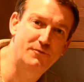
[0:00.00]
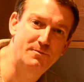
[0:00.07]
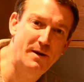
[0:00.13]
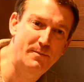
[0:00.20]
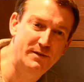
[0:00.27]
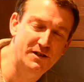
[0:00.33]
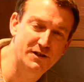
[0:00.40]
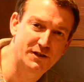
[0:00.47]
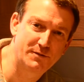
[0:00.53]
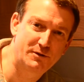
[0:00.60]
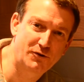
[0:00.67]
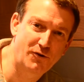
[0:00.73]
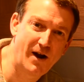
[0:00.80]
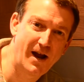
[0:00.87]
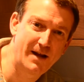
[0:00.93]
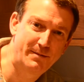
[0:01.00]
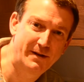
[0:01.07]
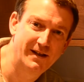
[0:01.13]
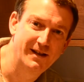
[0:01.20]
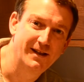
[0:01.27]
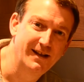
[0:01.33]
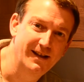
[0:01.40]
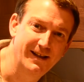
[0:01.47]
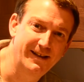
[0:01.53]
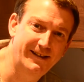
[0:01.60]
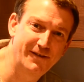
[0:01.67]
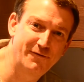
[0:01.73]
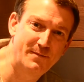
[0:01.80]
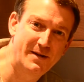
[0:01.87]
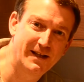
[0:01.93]
remember to subscribe and
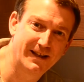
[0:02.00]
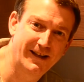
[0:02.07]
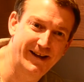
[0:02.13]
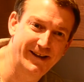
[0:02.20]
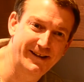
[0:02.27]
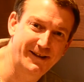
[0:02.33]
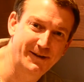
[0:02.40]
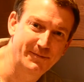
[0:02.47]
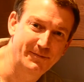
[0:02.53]
give me a like.